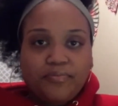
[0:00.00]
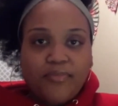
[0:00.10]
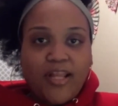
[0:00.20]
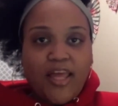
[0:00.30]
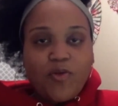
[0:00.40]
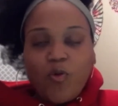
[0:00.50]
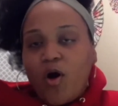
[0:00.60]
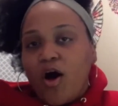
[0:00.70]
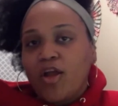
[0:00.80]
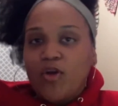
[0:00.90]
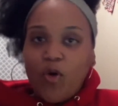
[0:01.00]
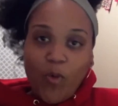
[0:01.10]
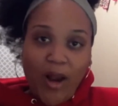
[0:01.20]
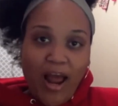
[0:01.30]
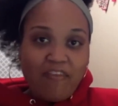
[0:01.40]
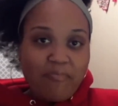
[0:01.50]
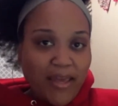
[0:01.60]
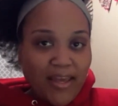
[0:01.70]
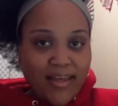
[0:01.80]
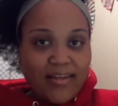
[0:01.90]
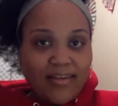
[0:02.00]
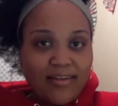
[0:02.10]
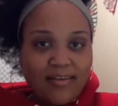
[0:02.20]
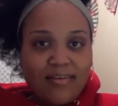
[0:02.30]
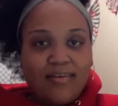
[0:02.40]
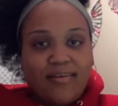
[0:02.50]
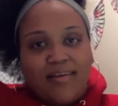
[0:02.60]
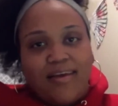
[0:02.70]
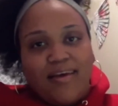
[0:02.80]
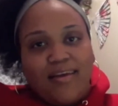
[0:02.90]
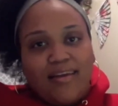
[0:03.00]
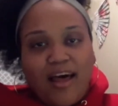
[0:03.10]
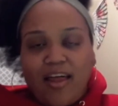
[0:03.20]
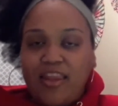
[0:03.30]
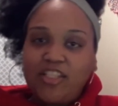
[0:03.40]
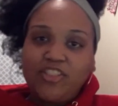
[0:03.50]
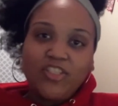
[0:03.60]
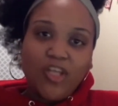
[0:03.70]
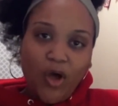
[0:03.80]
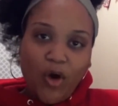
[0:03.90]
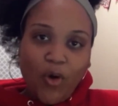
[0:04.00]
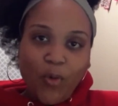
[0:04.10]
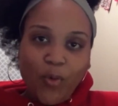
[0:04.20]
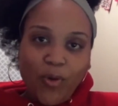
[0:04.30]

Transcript: let you all know where I've been. And now that you know,